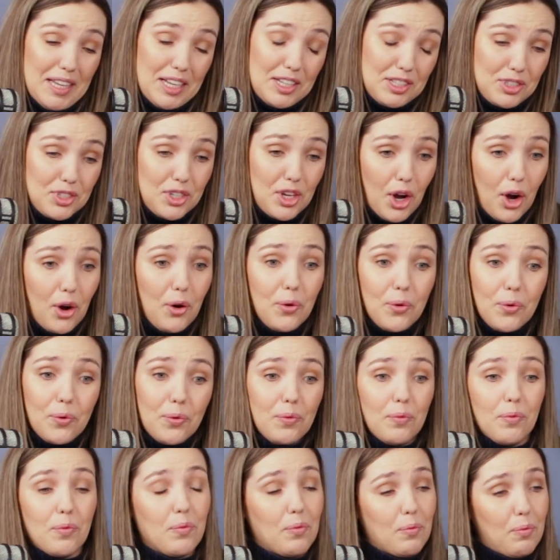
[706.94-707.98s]
So
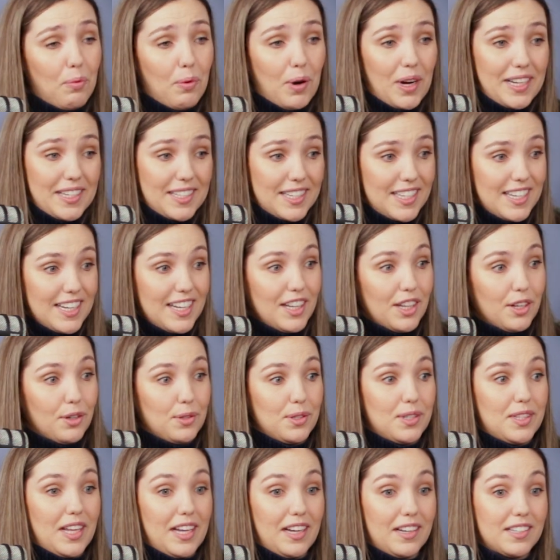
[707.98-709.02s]
we see
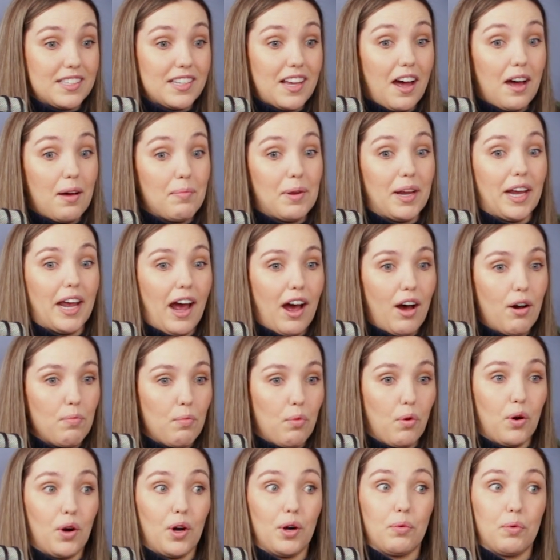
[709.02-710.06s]
those things coming out
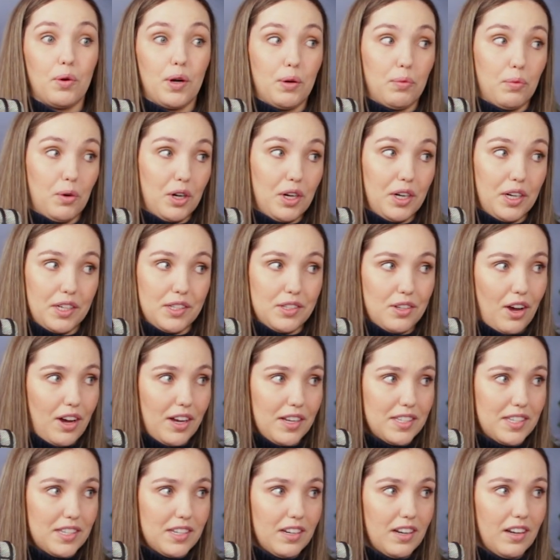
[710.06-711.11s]
more when we're
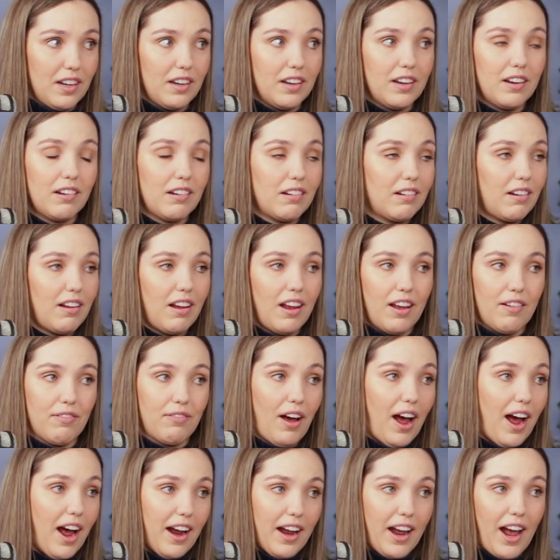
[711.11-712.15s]
exhausted. If
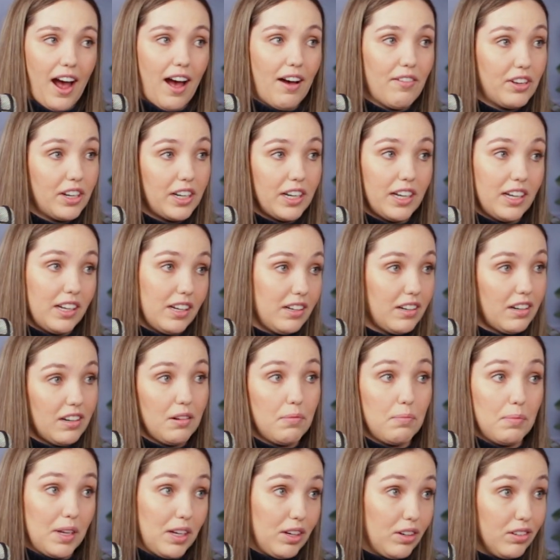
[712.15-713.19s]
I haven't eaten
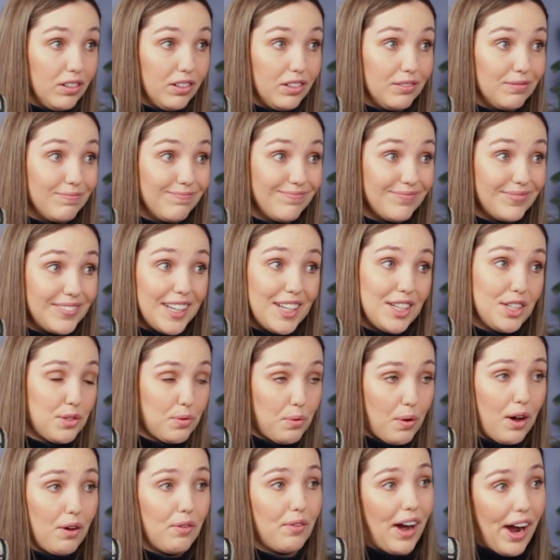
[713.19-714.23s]
a meal in
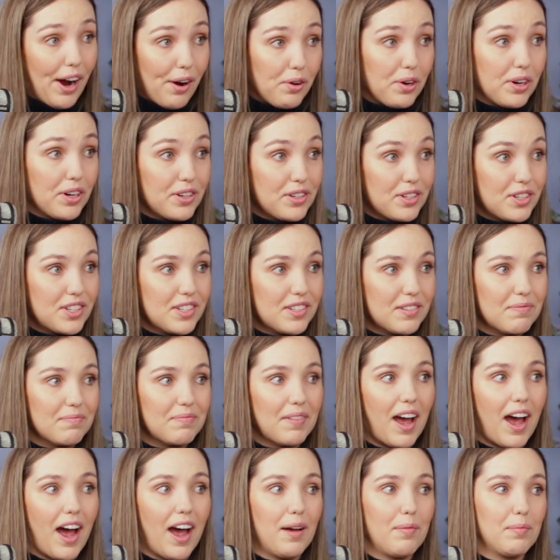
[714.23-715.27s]
12 hours,
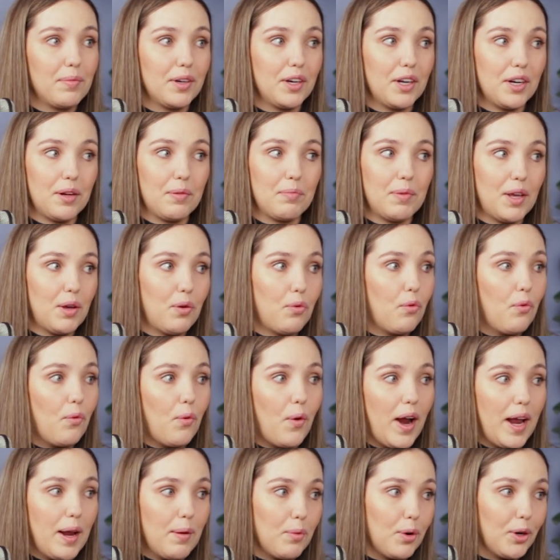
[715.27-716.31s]
I'm going to be
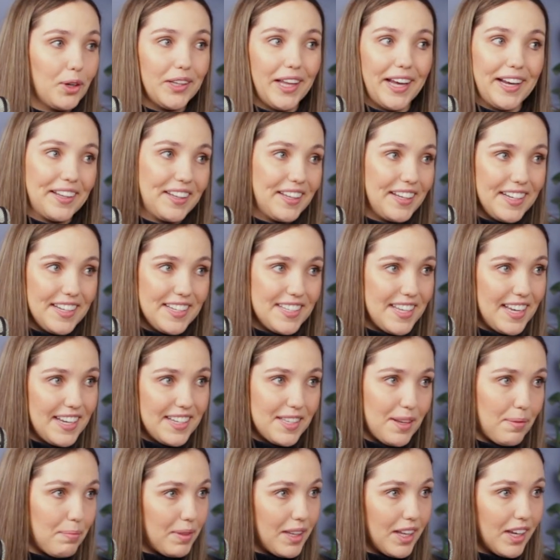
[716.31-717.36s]
way more likely to say
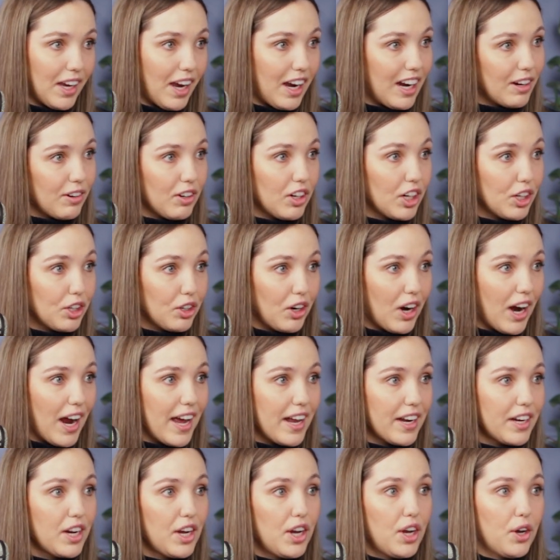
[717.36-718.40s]
something I
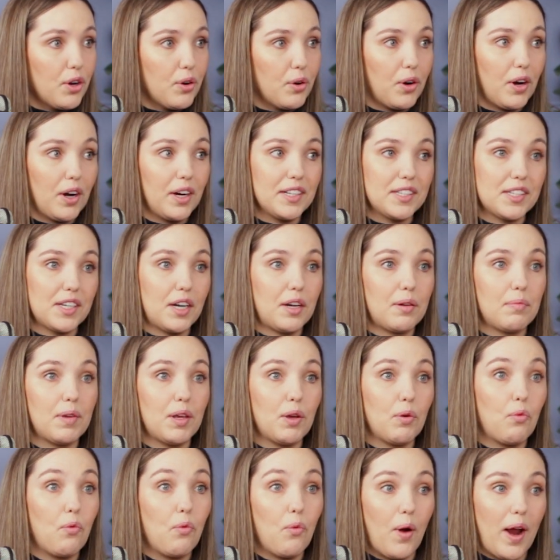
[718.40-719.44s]
regret, or it's going to
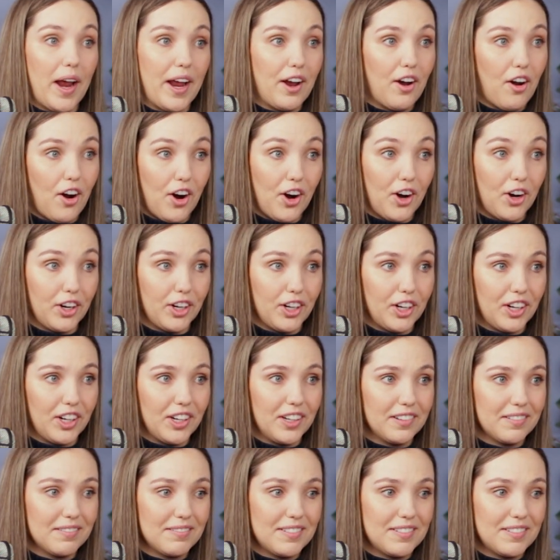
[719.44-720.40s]
be way harder